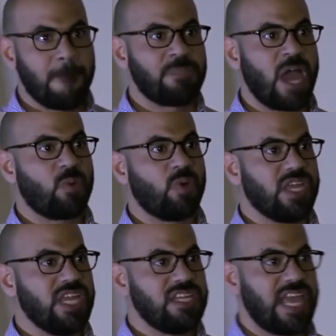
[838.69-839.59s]
that were
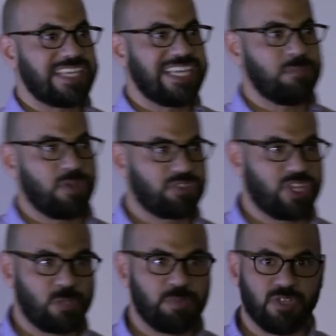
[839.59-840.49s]
in a
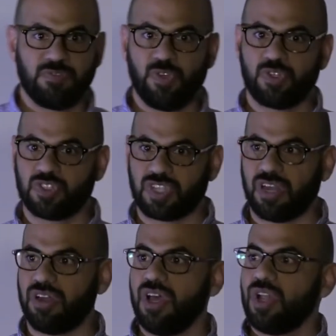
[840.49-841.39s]
chemotherapy infusion center,